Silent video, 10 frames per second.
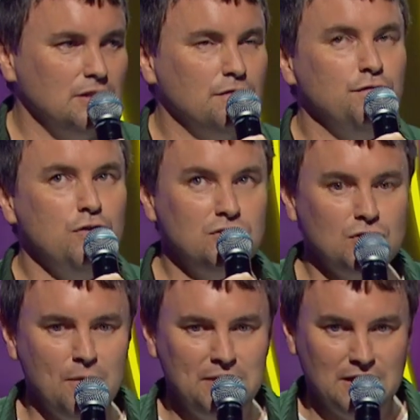The first
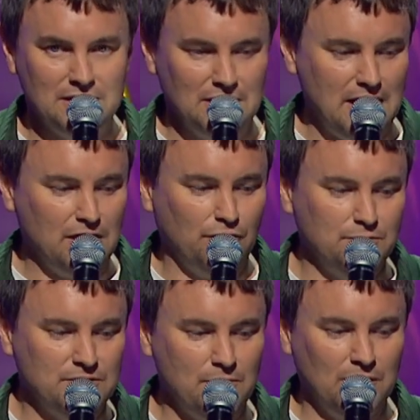comment underneath
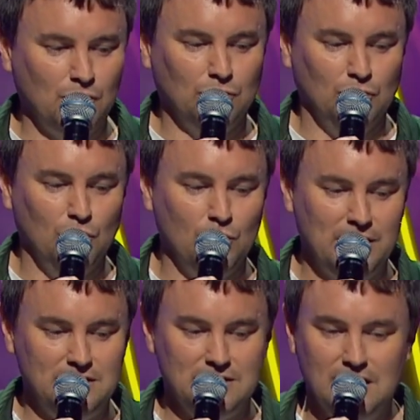from someone called
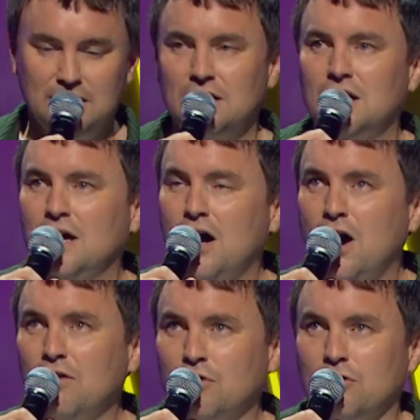Lloyd said,
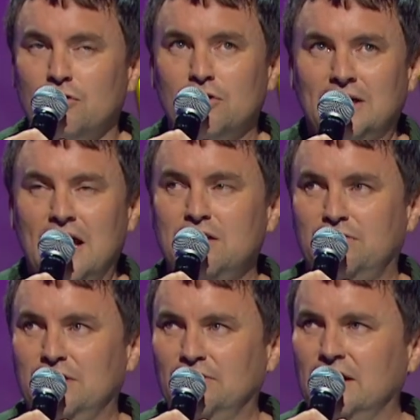"I've got chronic hay
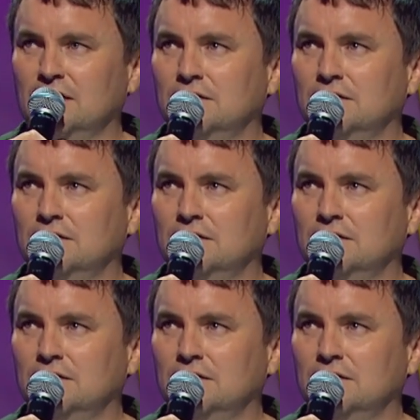fever."